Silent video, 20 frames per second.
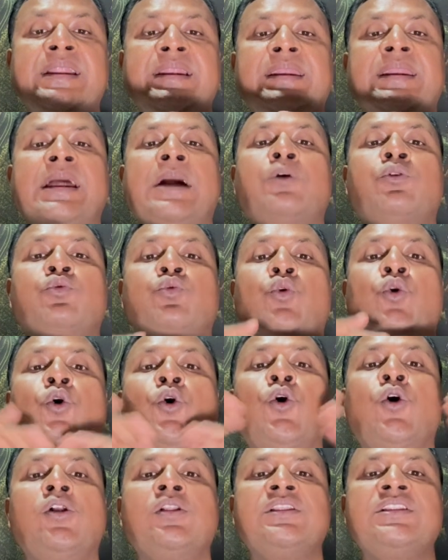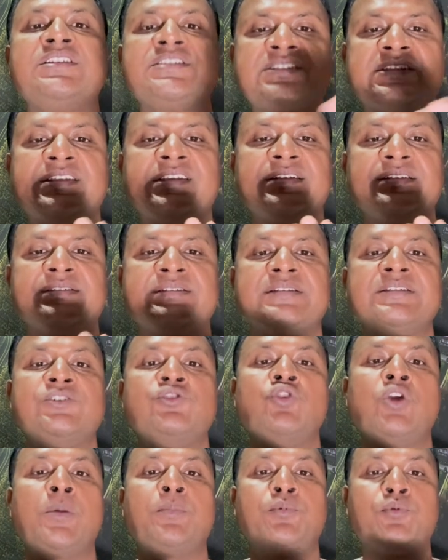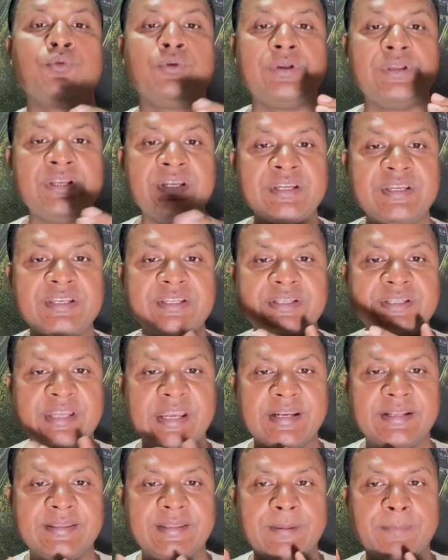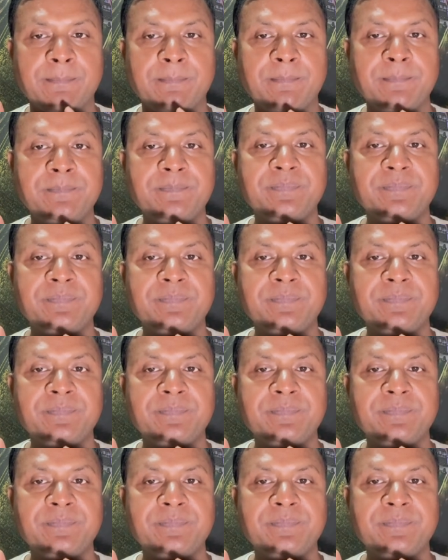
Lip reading: Now all these things you have to integrate them.